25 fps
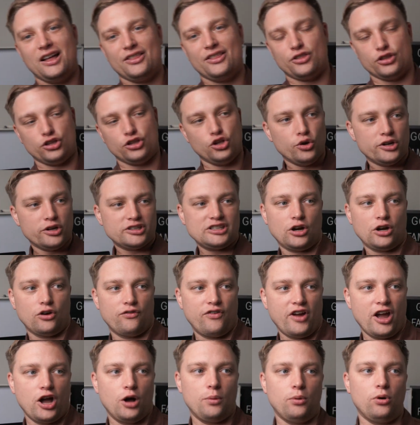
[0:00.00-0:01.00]
the units that are
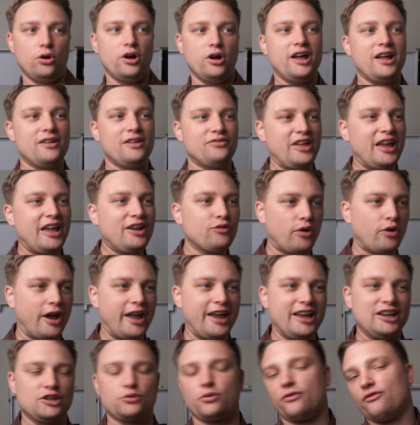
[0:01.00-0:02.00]
available, they
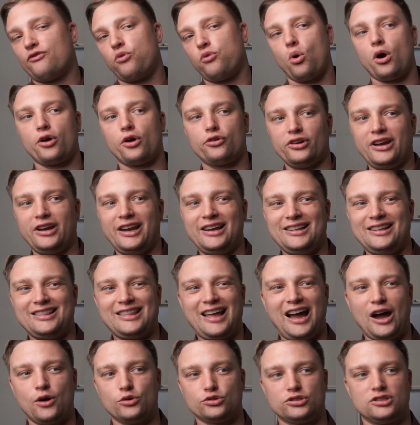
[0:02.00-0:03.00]
range from
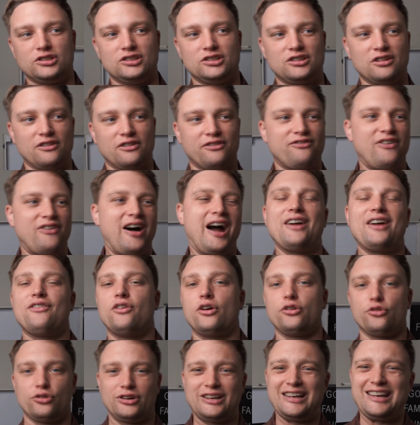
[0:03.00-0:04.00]
$480,000 to
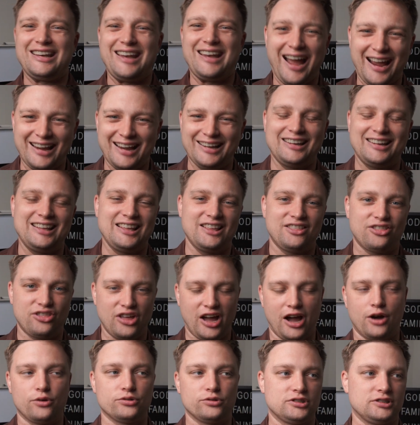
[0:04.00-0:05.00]

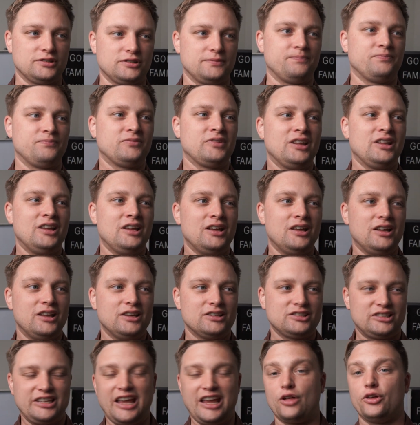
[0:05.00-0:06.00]
$590,000
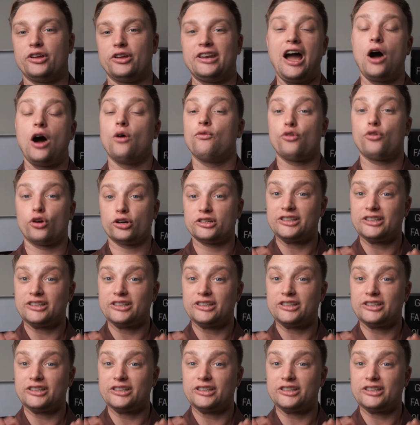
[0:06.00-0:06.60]
selling. Now, for a